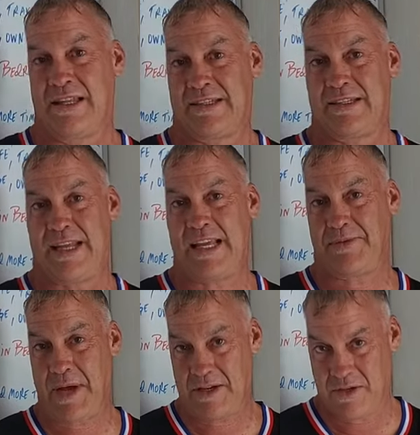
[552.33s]
This is
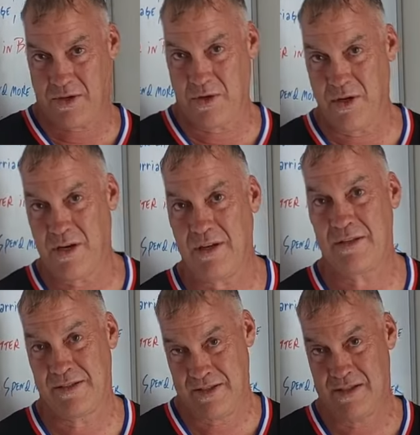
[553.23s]
Ace Voucher Cool.
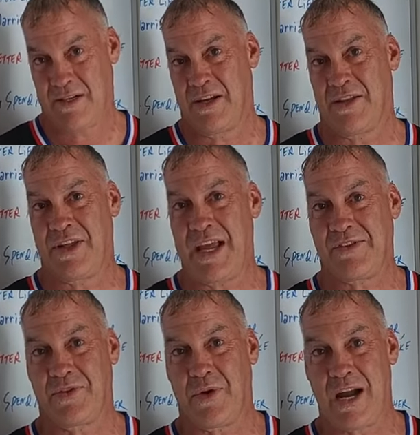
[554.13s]

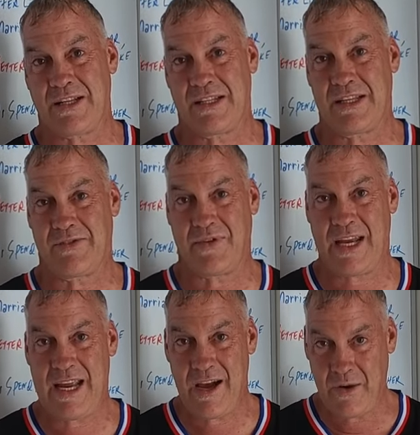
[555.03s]
Thanks for watching this
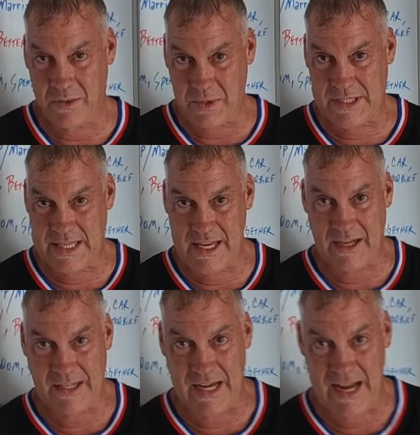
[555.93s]
video, and we'll see
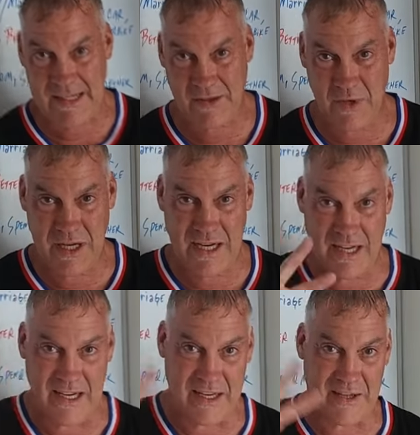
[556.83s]
you on the next
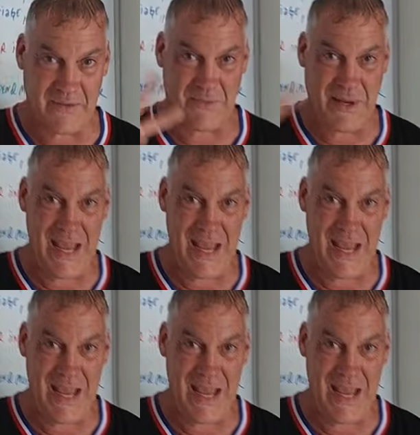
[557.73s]
one.